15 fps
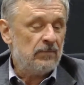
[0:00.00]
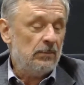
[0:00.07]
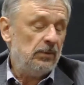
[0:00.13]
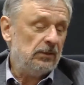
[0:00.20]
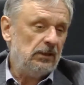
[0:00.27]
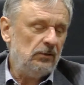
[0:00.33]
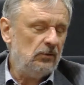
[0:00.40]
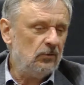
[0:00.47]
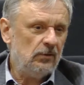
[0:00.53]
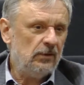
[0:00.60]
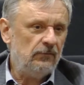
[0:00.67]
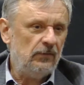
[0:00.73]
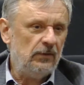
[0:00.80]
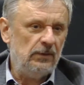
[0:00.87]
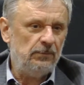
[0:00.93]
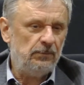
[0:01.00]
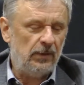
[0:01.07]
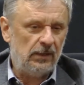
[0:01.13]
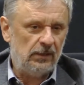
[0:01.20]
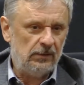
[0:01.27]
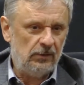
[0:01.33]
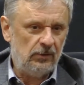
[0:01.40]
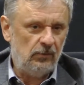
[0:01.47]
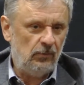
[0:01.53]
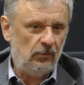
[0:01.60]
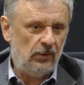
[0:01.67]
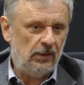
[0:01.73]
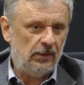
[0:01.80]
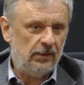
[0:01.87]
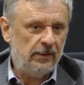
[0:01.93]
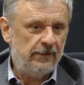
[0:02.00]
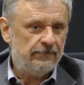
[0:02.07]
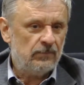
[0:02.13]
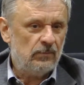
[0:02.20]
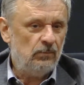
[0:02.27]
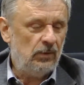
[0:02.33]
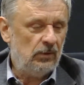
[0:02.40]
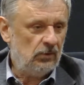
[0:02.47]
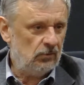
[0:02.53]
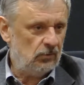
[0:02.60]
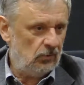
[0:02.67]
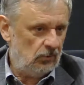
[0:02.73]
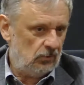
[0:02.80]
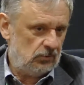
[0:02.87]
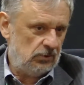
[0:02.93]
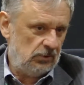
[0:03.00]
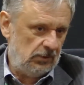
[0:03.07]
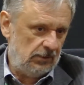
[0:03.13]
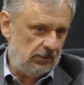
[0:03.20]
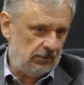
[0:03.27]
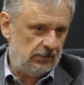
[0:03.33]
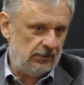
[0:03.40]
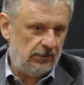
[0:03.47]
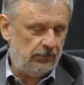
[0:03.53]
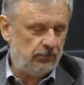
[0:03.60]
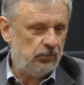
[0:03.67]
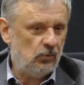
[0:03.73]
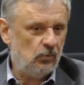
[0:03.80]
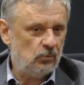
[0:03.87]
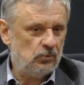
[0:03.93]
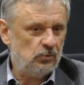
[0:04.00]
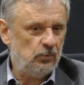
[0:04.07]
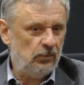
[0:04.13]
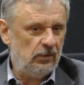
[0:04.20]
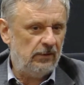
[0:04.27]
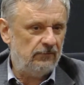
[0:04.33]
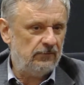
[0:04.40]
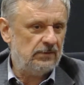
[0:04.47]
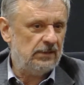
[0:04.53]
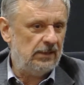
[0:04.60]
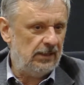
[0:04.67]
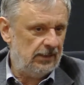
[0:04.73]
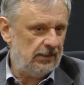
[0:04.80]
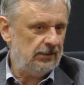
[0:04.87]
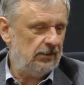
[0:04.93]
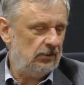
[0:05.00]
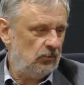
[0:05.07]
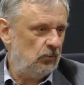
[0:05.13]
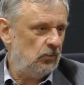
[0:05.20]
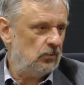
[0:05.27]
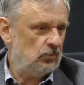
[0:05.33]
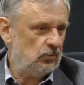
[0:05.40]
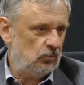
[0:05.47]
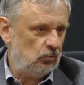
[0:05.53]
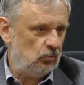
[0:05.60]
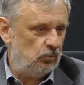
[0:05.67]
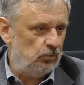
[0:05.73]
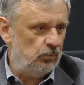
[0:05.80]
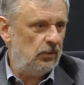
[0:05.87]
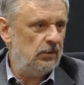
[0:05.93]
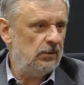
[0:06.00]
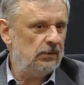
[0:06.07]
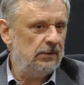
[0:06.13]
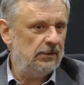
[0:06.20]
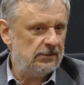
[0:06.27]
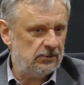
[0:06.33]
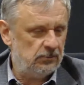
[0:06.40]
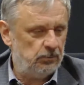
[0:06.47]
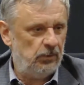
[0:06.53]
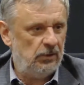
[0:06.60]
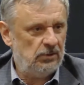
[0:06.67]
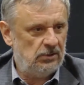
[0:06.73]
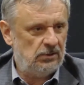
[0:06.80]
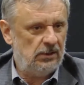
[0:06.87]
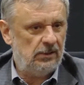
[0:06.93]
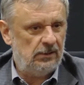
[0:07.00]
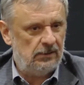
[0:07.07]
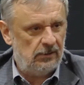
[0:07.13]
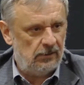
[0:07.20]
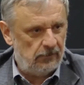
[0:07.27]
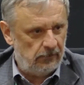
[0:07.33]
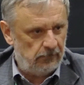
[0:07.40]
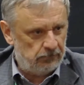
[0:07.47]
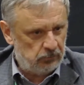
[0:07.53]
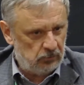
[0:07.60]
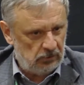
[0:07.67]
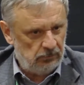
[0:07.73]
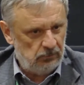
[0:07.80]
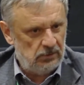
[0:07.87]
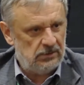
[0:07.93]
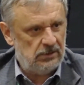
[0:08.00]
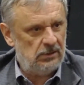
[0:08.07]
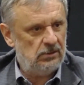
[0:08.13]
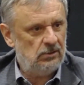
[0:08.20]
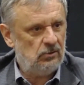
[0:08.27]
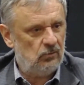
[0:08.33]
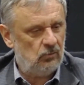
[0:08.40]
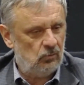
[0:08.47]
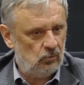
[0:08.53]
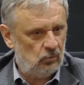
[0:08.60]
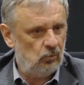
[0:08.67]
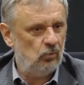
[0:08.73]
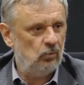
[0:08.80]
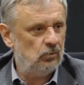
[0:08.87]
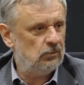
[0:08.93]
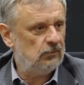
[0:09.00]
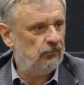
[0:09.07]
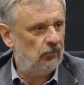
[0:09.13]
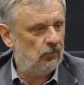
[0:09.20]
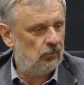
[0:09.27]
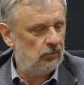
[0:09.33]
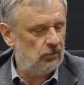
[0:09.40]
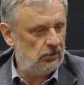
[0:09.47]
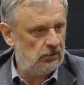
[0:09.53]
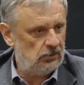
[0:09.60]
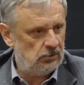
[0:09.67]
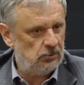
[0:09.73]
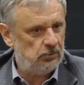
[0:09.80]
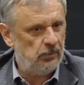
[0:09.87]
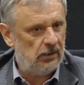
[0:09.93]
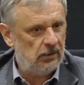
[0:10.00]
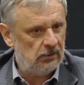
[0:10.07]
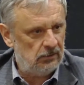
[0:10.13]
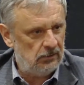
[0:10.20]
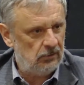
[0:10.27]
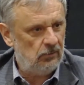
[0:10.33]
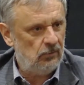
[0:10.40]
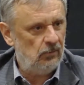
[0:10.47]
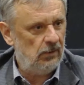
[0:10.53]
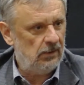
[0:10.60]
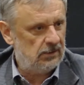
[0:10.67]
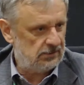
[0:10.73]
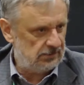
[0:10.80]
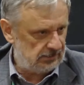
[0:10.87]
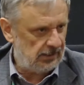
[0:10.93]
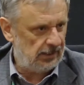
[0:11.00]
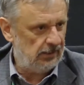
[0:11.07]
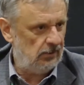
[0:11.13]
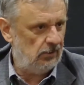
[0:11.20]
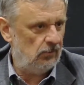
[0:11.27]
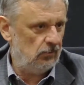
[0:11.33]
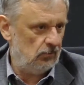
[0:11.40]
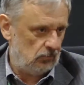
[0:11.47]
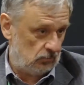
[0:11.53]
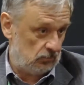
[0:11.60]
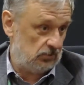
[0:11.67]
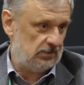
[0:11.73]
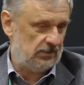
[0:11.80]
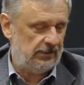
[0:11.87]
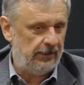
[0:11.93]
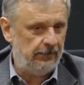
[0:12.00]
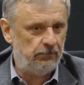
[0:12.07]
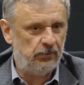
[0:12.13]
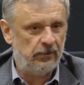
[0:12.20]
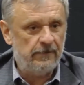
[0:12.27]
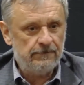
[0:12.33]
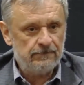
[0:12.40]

But I don't have any particular methodology. The approach we have selected was to build a special optimization tools for each particular silo or step,